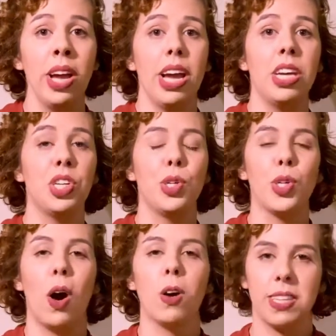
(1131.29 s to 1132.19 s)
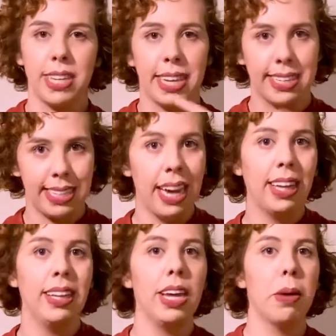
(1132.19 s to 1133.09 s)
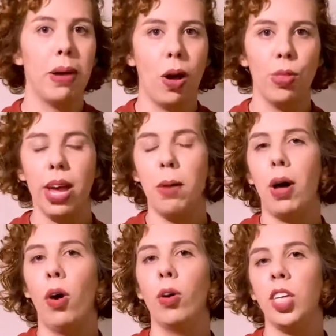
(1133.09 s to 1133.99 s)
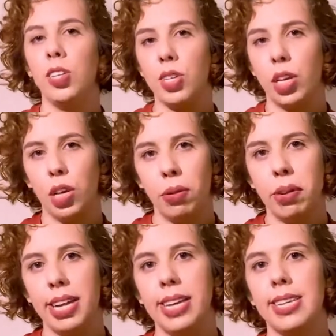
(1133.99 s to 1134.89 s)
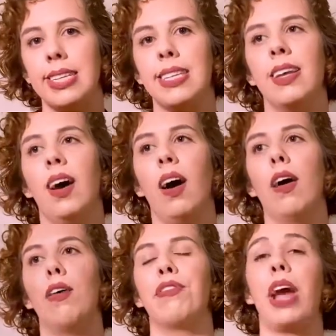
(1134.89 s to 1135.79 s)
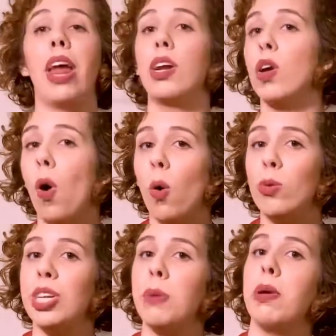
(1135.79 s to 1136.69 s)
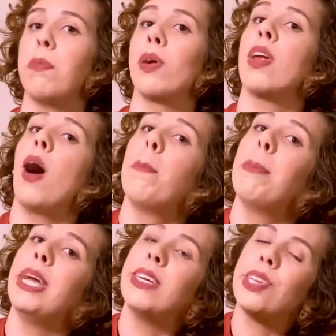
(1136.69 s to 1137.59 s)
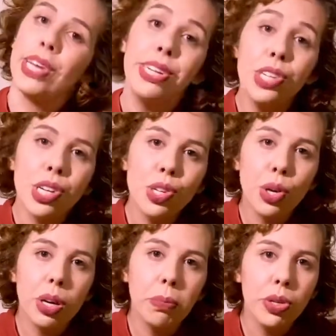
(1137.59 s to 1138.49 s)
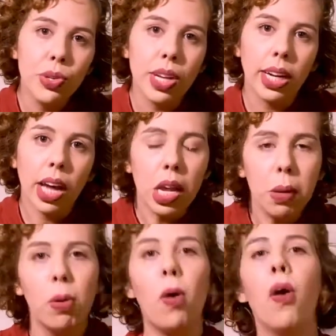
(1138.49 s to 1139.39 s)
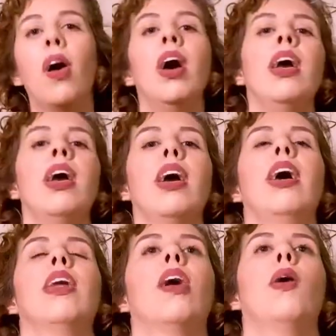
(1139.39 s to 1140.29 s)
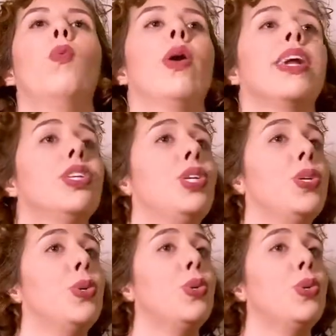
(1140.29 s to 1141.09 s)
And she talks exactly about that, about her insecurities of getting old and people not paying attention to her music anymore. And not wanting to